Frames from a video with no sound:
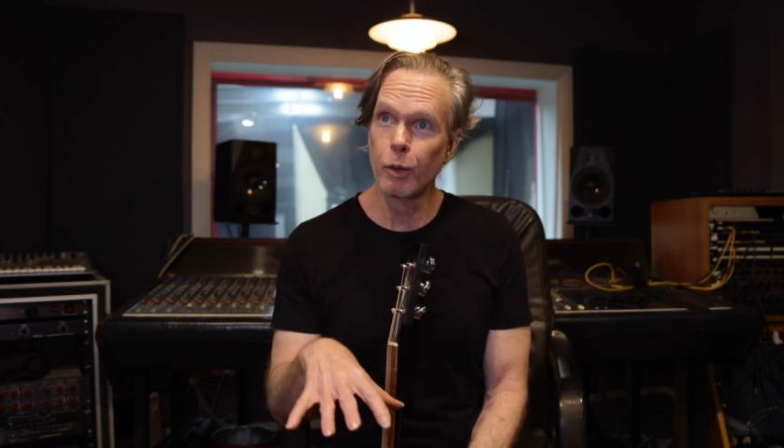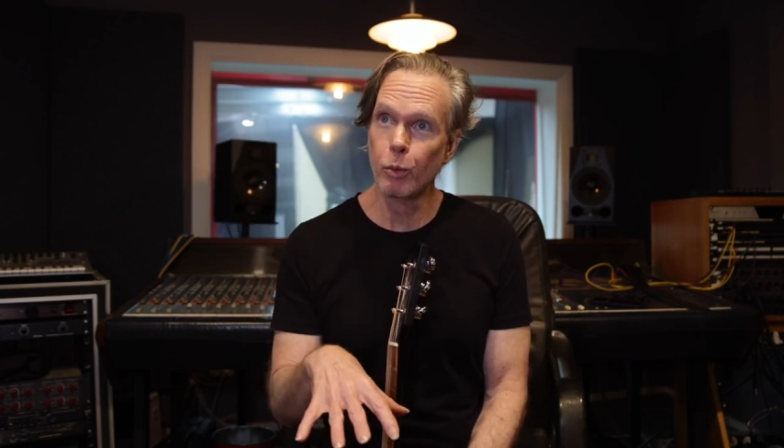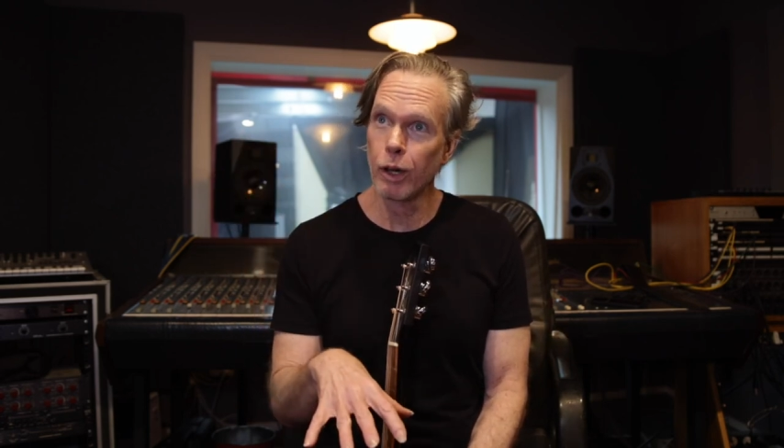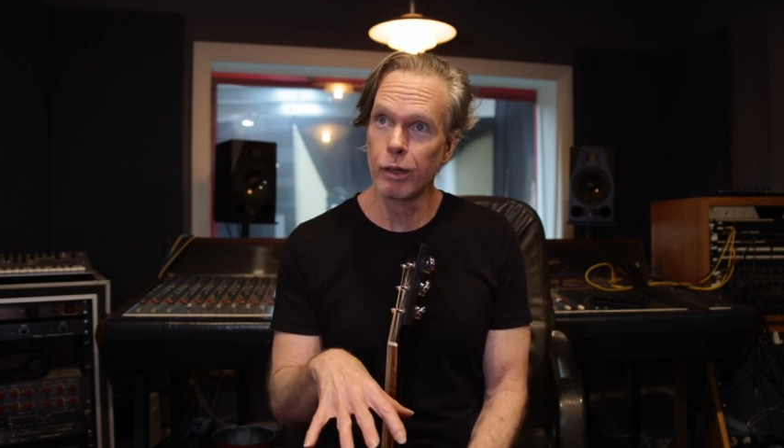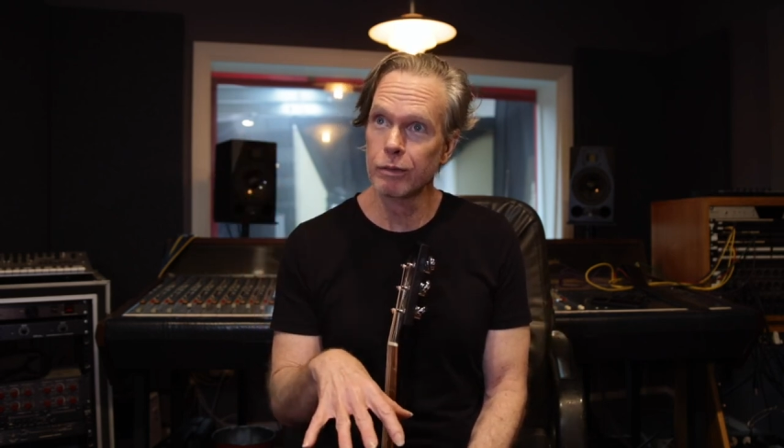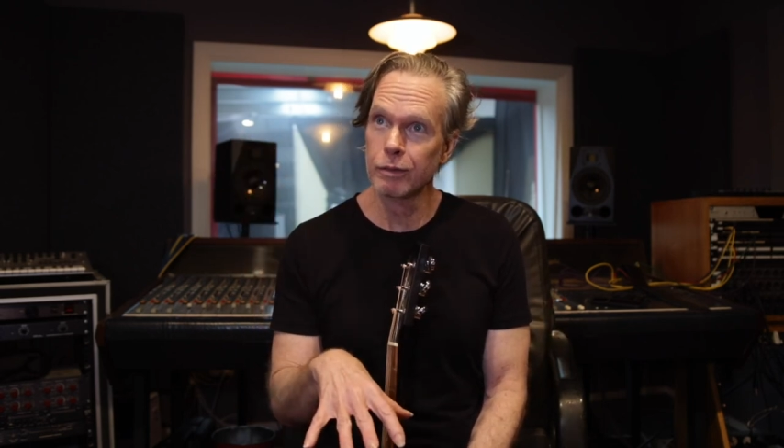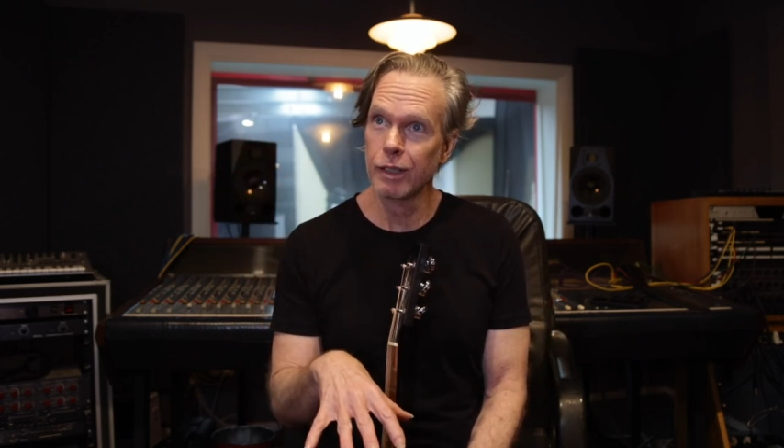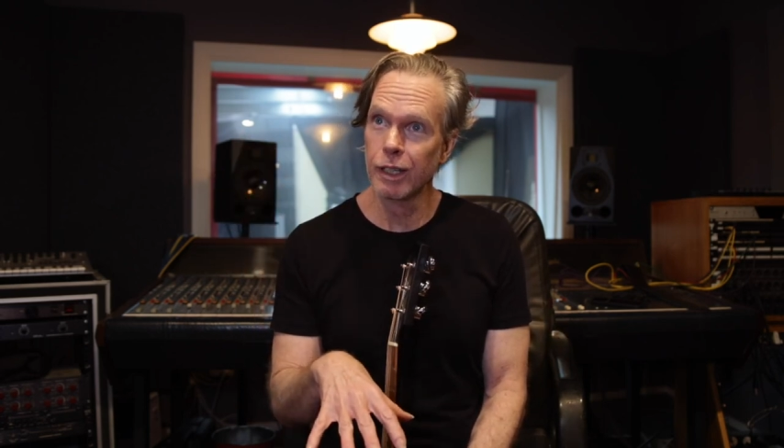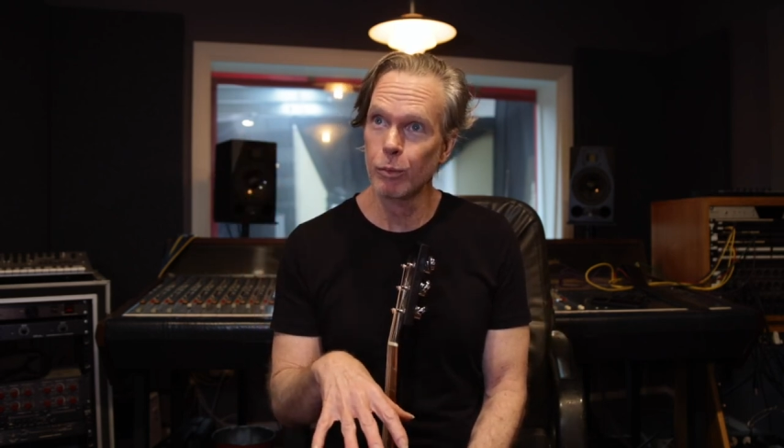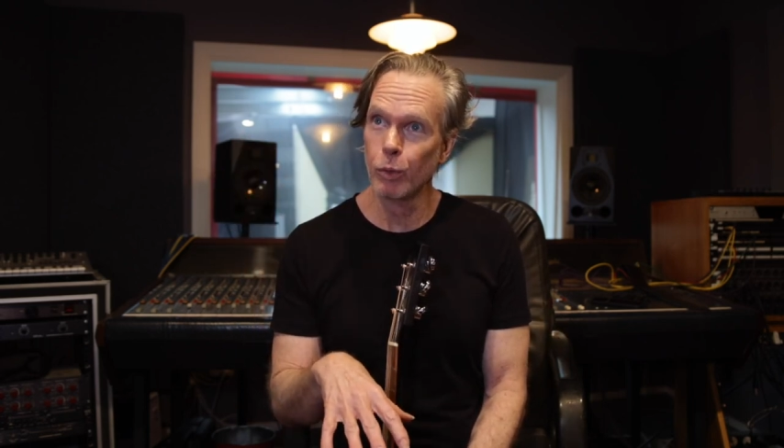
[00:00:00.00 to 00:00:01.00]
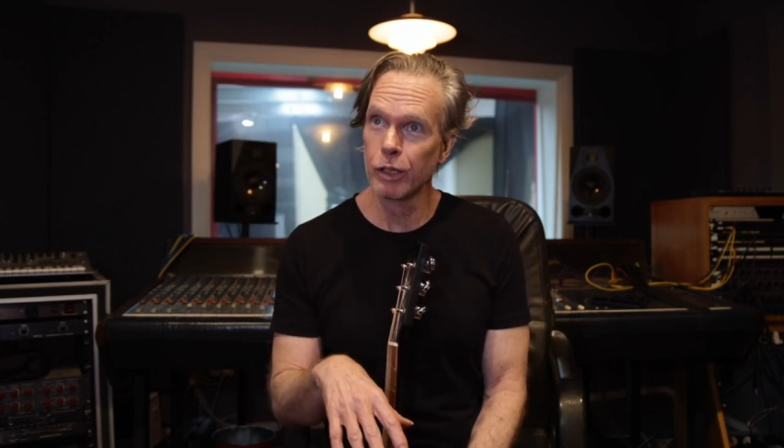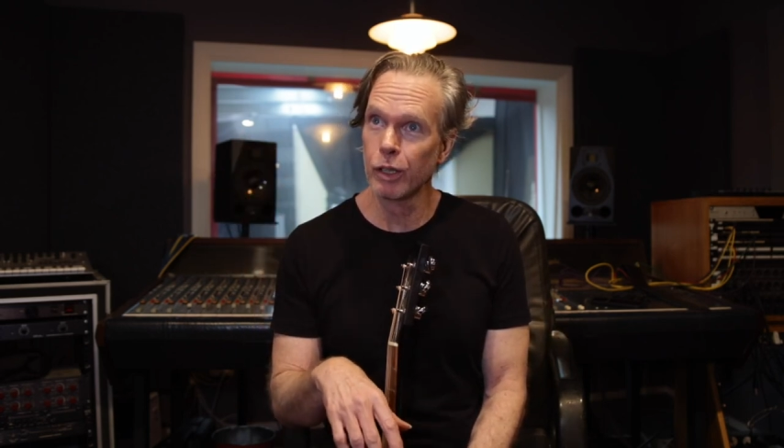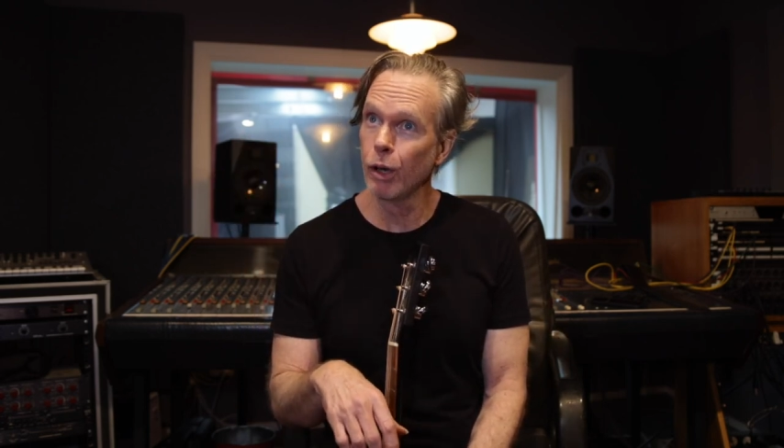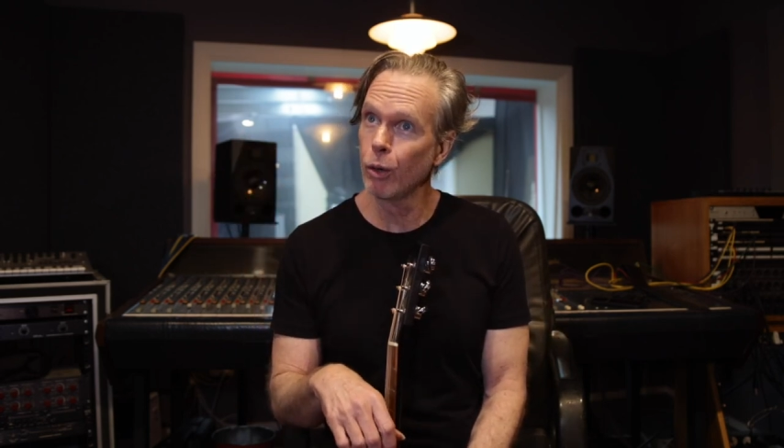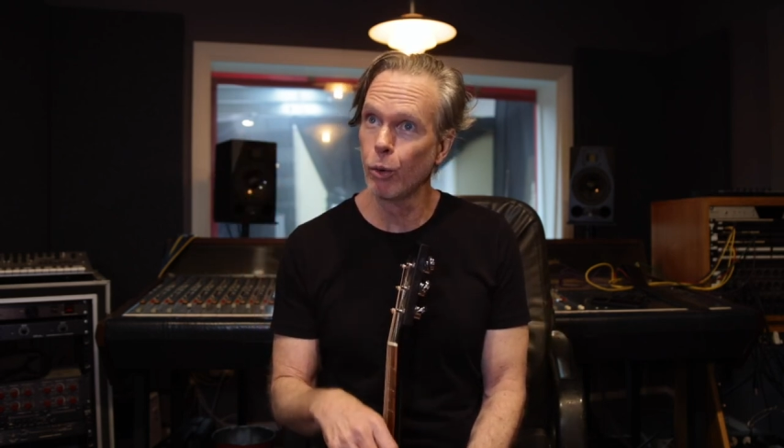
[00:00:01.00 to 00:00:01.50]
in one
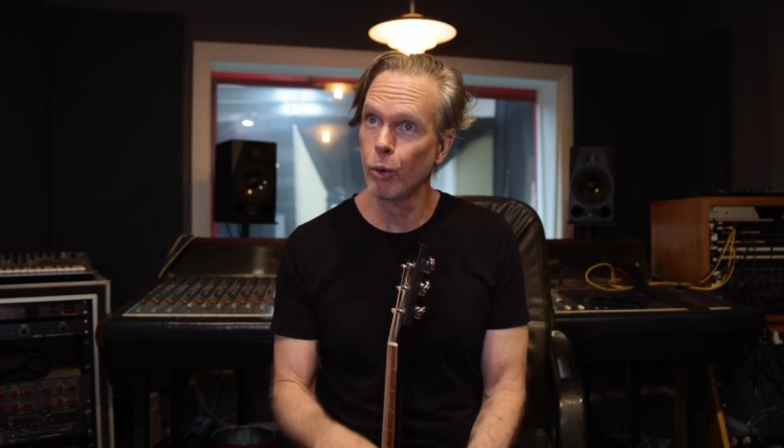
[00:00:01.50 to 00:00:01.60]
go